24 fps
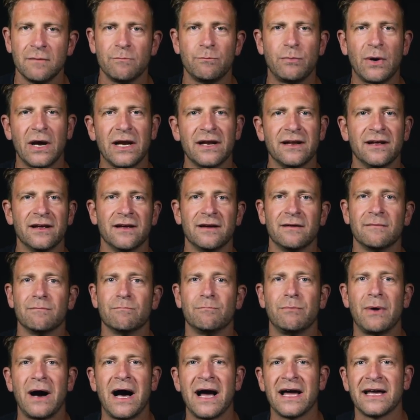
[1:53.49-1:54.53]
but
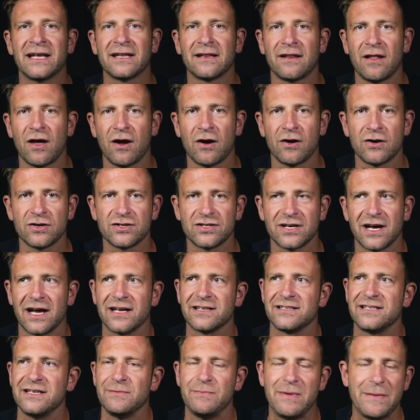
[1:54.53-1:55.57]
by and large, I
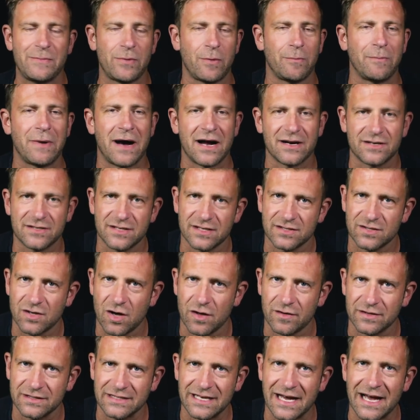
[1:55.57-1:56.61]
see people botch this
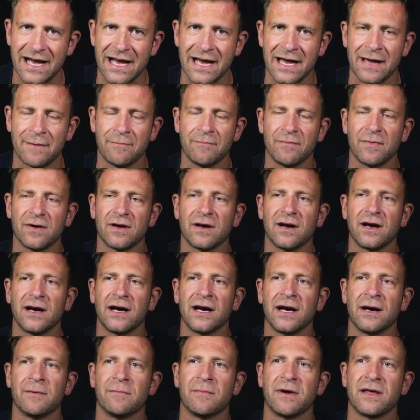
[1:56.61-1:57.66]
all the time,
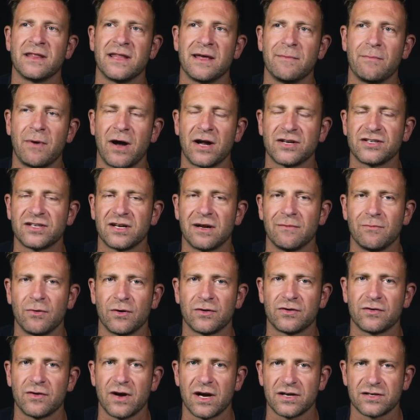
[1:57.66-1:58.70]
um, and they botch it on
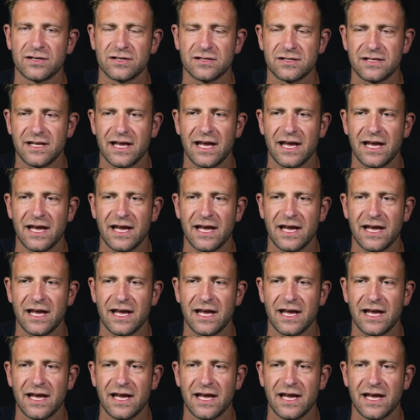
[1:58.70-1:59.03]
both directions.